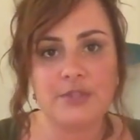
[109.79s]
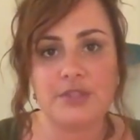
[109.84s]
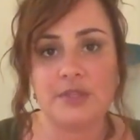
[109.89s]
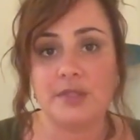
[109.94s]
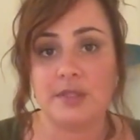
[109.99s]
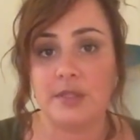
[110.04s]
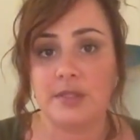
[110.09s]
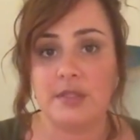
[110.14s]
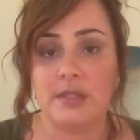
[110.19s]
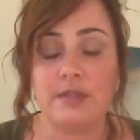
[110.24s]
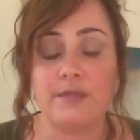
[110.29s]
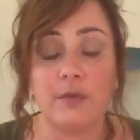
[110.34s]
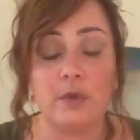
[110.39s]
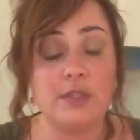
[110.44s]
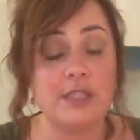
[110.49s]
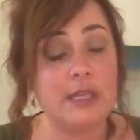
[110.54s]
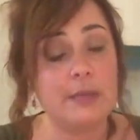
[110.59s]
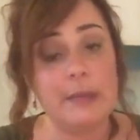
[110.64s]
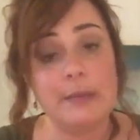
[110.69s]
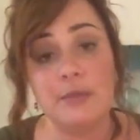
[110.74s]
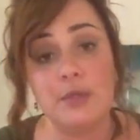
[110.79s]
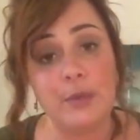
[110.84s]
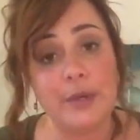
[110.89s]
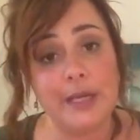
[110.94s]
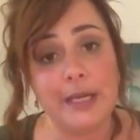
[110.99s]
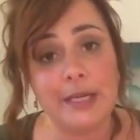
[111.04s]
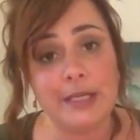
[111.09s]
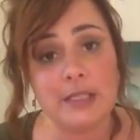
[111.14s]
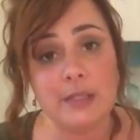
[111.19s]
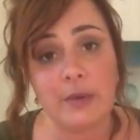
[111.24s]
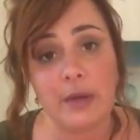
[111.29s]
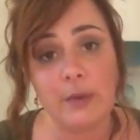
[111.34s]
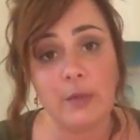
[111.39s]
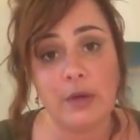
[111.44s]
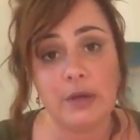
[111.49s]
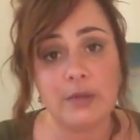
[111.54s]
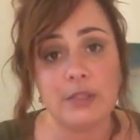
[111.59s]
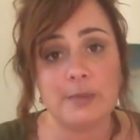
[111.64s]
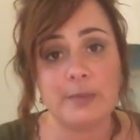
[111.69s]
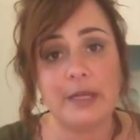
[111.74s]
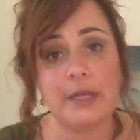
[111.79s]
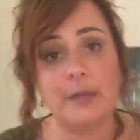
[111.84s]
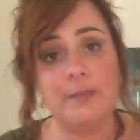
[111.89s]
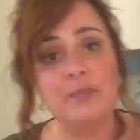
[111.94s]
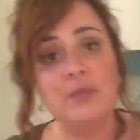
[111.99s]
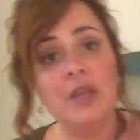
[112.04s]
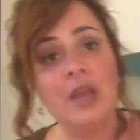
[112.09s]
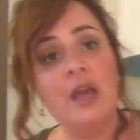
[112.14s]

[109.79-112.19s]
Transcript: It's just this is the first time I'm doing it, so I want to explain it.